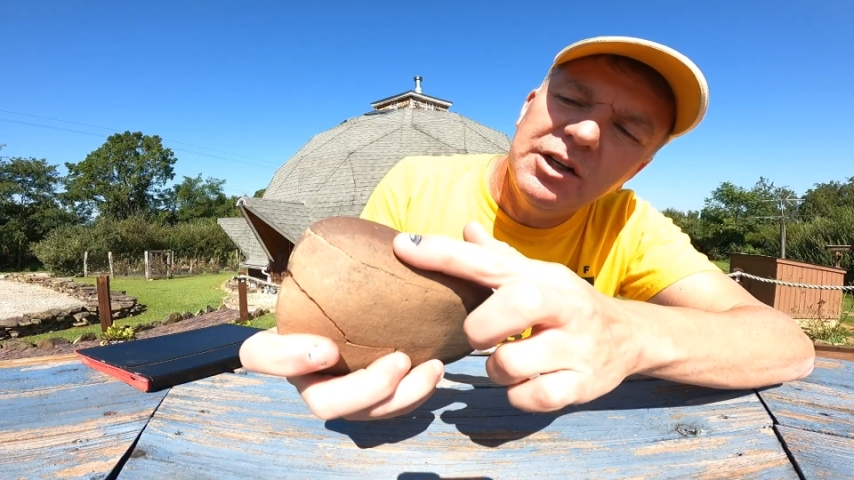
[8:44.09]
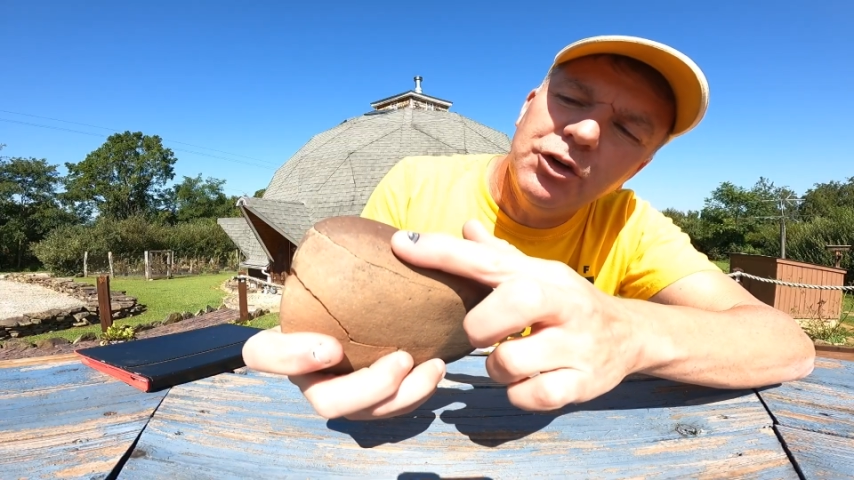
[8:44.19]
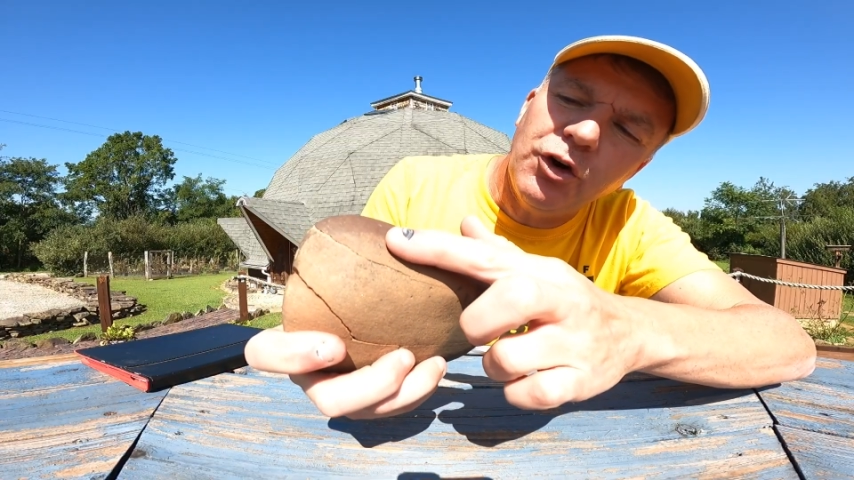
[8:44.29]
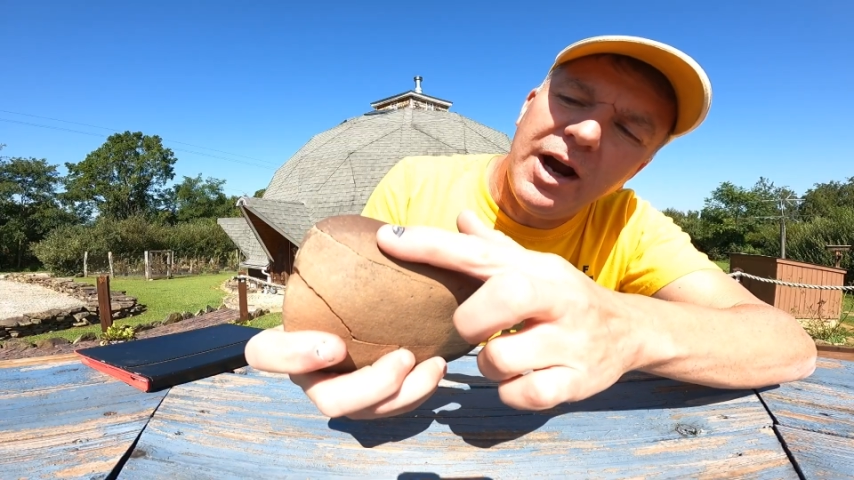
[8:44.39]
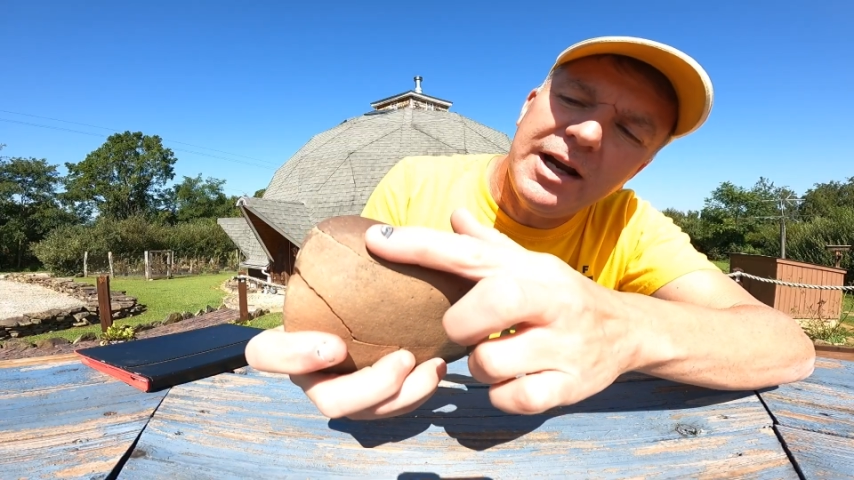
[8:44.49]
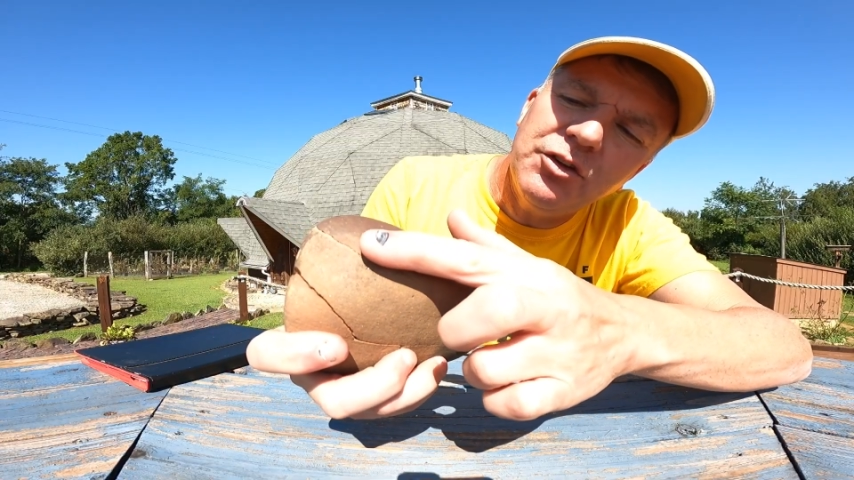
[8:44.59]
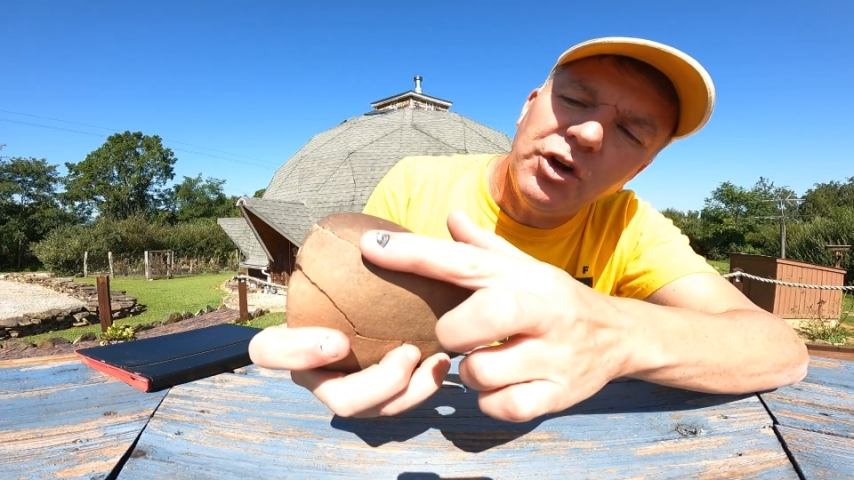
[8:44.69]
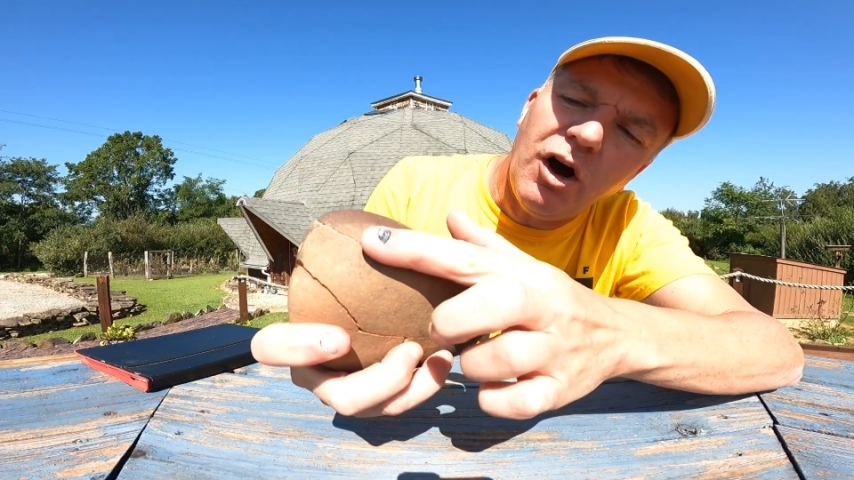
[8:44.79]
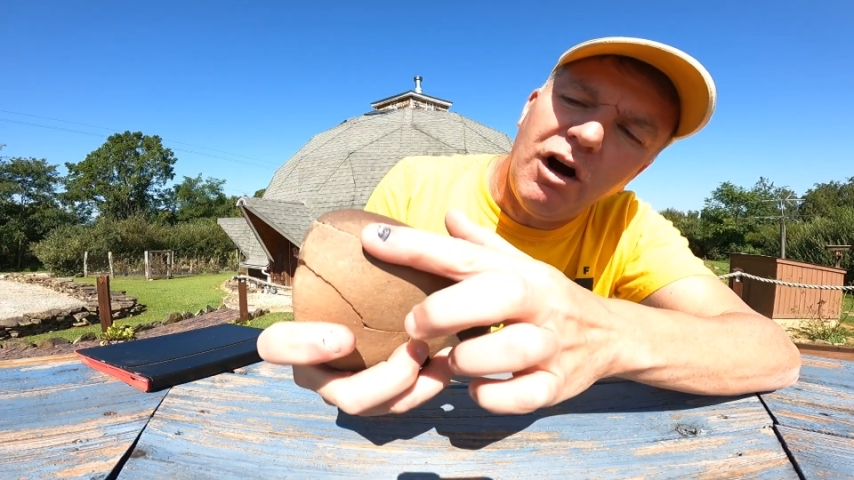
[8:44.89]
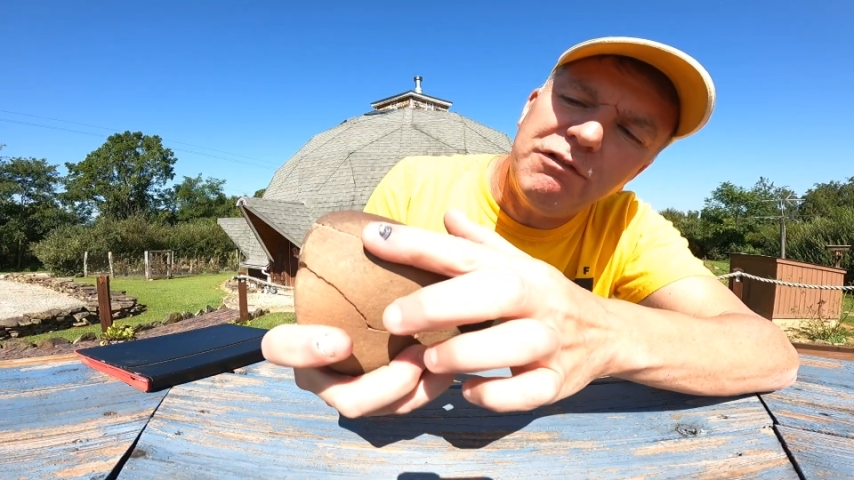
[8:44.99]
grinds
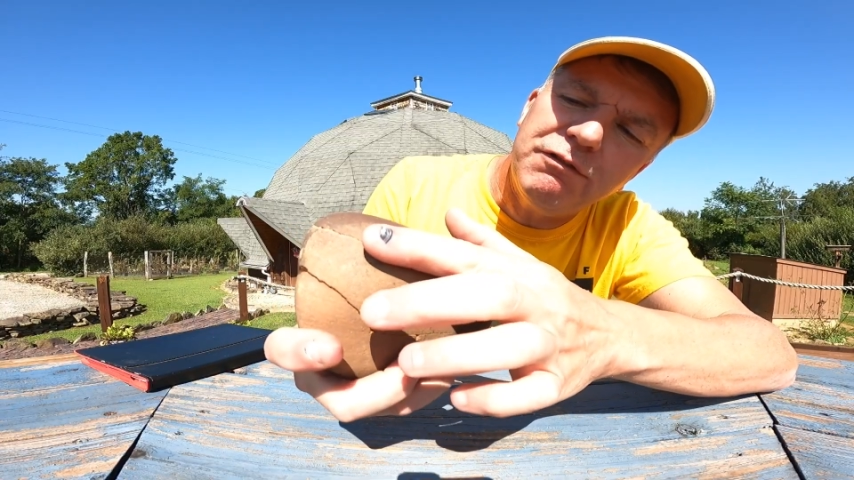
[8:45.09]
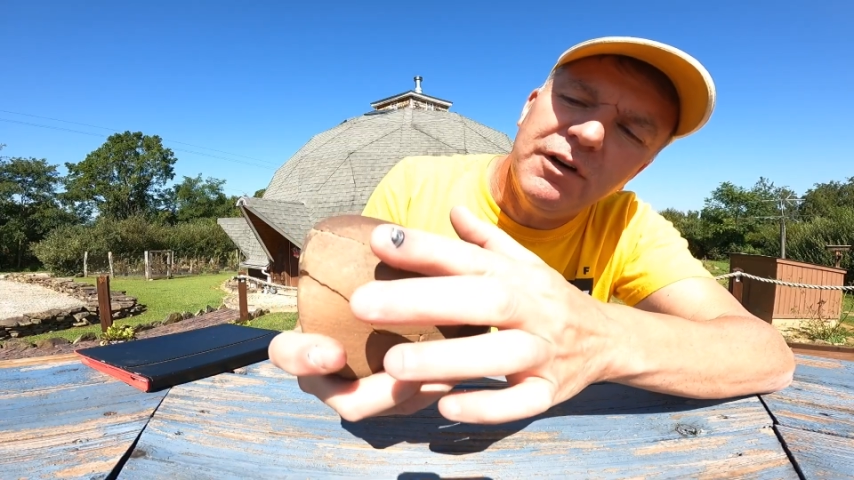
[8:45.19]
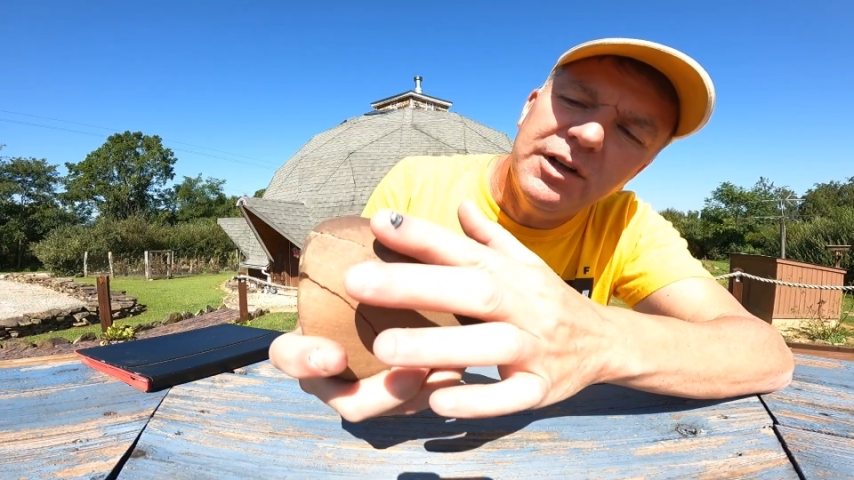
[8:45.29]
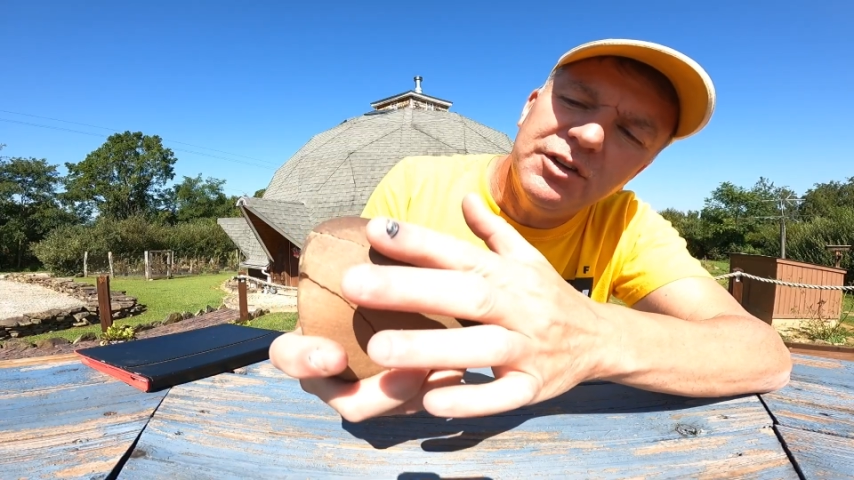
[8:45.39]
off